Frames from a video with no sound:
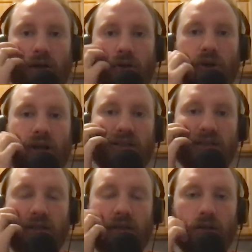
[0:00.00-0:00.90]

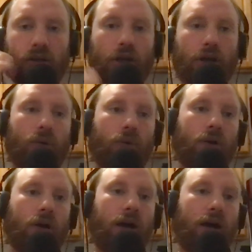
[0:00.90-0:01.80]
granted,
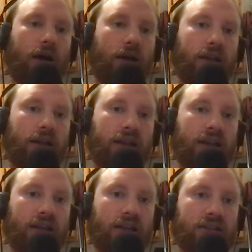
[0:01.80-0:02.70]
it
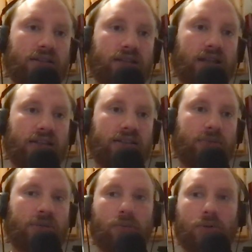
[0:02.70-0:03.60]
is in
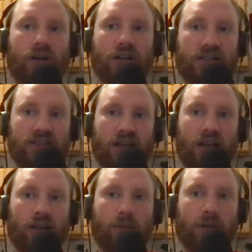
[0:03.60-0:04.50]
September, it is a
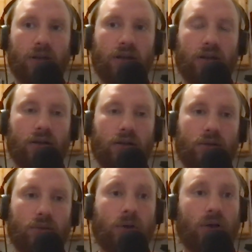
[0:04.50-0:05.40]
limited,
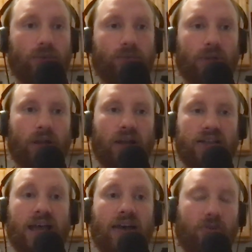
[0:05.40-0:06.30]
well,
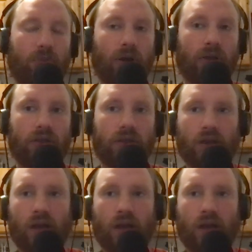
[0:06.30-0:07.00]
it's half a month,